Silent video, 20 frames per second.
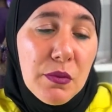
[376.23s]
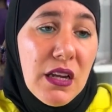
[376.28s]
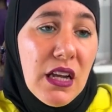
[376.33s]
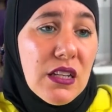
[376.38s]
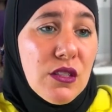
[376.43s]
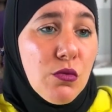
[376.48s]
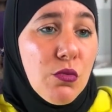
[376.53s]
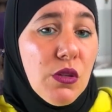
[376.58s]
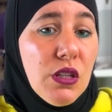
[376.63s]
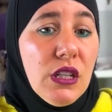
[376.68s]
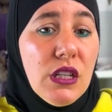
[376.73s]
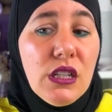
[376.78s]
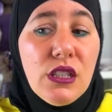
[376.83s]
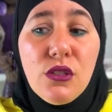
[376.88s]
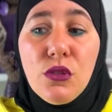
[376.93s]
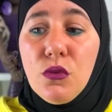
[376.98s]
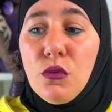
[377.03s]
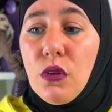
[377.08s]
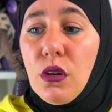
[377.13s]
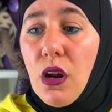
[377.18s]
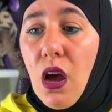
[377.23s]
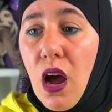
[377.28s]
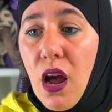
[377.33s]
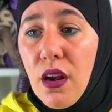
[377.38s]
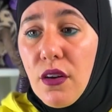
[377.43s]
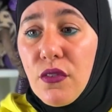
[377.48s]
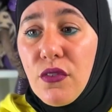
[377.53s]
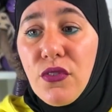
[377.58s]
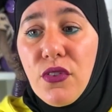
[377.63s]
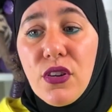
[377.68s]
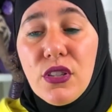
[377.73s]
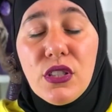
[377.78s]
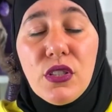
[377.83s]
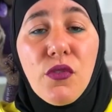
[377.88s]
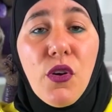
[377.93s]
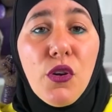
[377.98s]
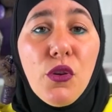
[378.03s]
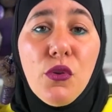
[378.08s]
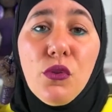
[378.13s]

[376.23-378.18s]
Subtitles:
because we do not, first of all,